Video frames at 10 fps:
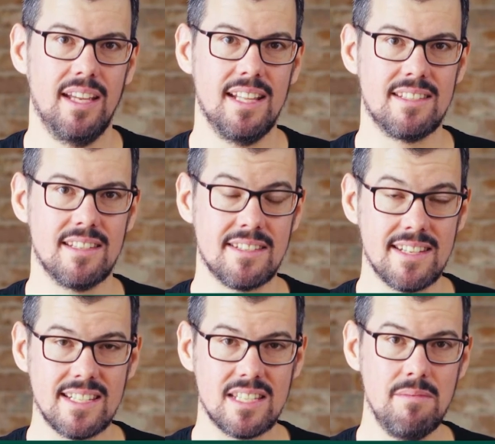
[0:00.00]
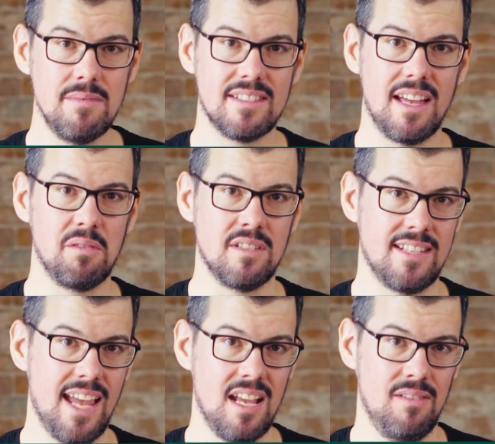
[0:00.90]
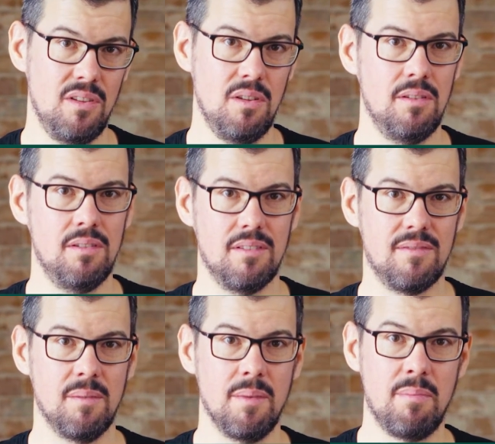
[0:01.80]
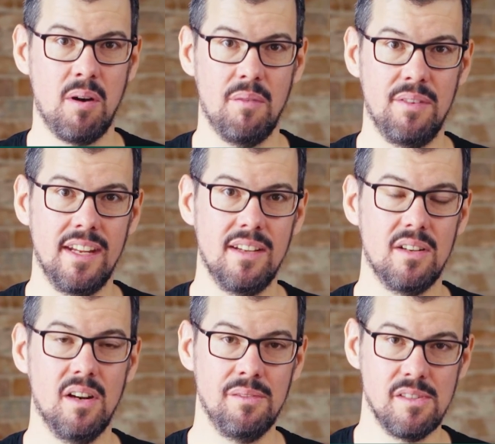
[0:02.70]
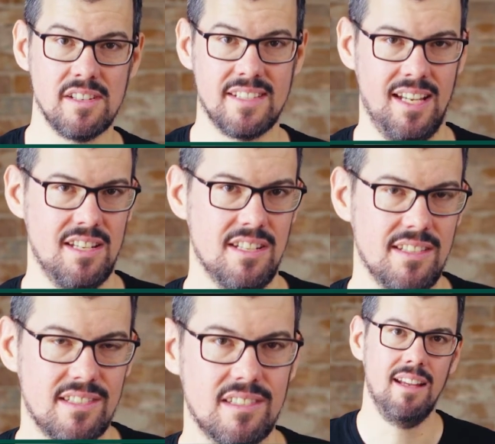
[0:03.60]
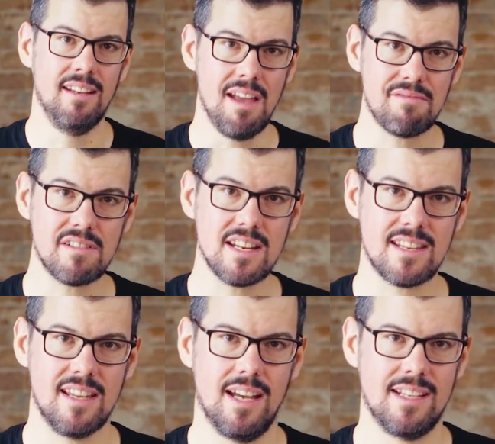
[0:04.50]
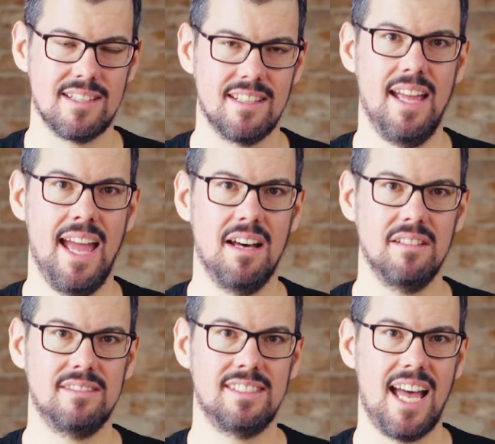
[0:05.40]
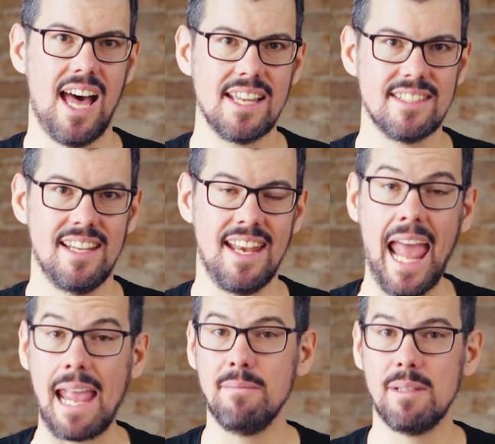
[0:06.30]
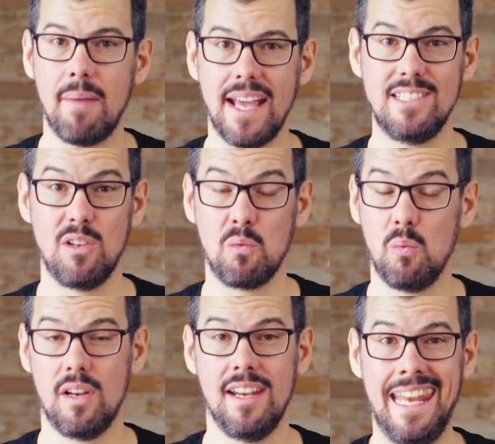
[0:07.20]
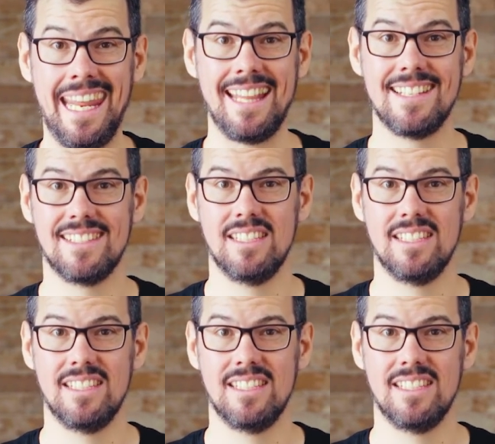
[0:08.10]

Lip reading: It's the systems that will save you from the poverty of your intentions. In every task, our tasks are named based on what needs